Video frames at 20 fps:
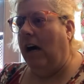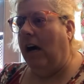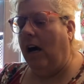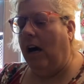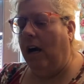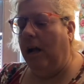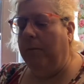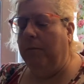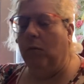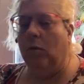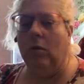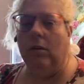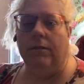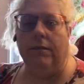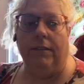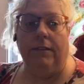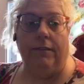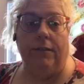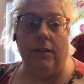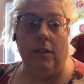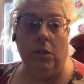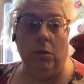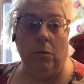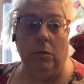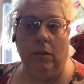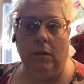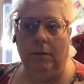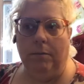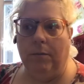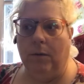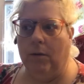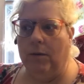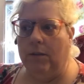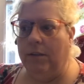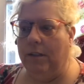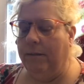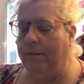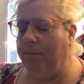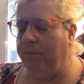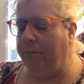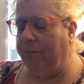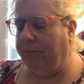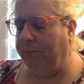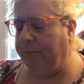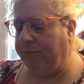I'm more of a visual person,